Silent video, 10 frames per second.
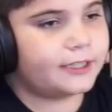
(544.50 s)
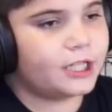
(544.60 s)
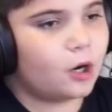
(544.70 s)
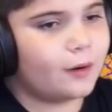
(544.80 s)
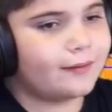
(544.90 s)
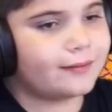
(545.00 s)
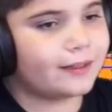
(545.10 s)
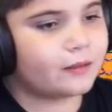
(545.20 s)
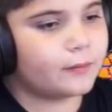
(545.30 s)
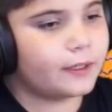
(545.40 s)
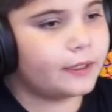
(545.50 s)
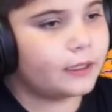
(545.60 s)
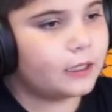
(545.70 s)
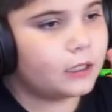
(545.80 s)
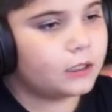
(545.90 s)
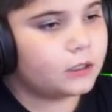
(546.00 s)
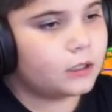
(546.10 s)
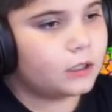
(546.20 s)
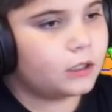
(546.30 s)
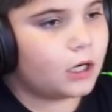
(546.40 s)
He always gets me.
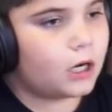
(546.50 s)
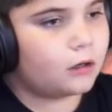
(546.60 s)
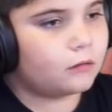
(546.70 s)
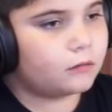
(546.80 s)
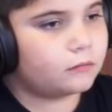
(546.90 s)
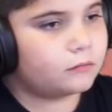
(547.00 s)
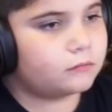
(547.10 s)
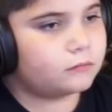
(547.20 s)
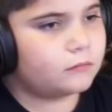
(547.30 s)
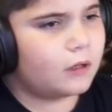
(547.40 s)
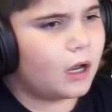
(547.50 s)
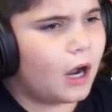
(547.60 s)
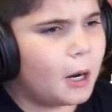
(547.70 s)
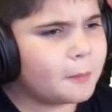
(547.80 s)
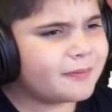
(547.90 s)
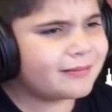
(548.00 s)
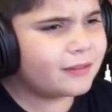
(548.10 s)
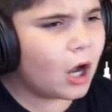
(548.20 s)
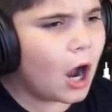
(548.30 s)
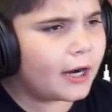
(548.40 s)
Oh. I'm
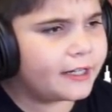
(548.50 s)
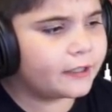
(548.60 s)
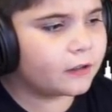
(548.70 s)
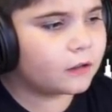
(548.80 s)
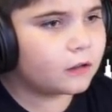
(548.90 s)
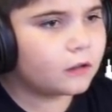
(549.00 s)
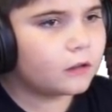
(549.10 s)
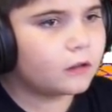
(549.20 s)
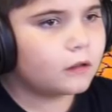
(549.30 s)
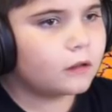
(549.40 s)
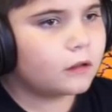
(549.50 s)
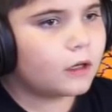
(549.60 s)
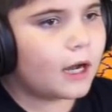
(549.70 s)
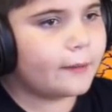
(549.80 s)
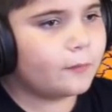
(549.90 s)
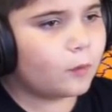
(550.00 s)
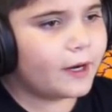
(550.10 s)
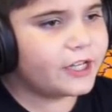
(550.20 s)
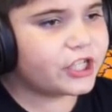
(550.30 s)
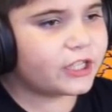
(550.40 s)
stuck! I'm
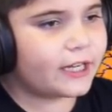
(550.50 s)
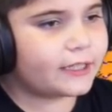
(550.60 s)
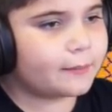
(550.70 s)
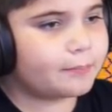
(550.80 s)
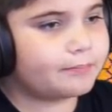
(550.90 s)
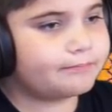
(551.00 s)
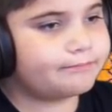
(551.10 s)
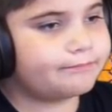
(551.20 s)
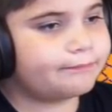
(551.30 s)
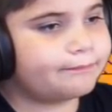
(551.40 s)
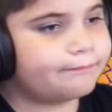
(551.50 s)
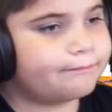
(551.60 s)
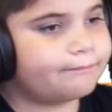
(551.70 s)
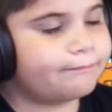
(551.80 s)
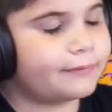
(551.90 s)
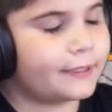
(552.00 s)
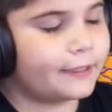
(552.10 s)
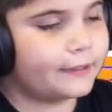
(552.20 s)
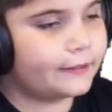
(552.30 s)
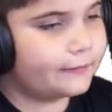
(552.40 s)
raging like a
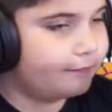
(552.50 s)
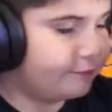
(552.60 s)
pig.